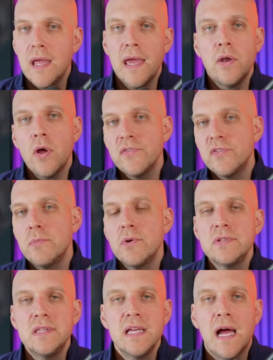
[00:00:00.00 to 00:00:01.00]
And also,
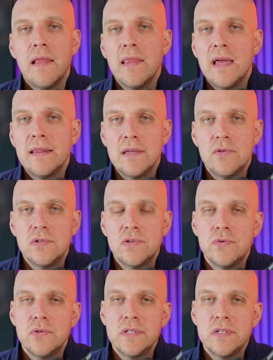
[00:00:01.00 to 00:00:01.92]
most of the online legal tools,